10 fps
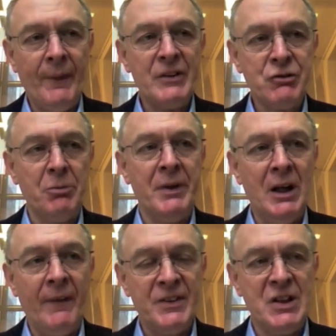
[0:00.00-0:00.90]
And that struck
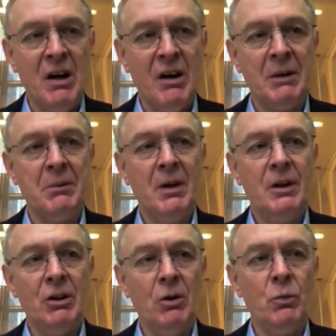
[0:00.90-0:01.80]
me at the time,
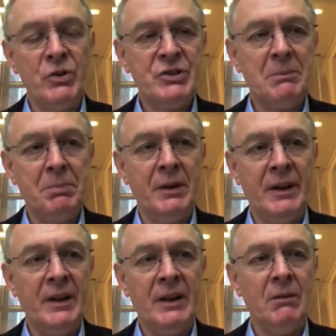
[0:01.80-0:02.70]
was
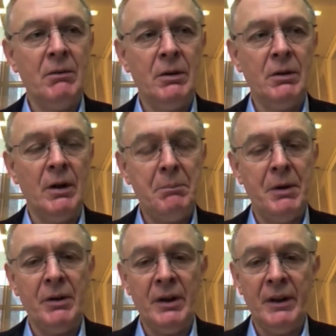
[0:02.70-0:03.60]
simply
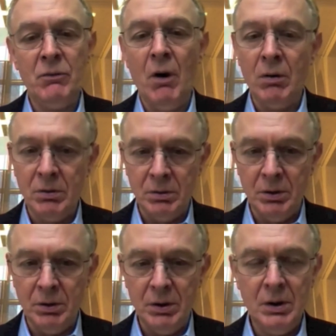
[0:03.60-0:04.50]
empirically wrong.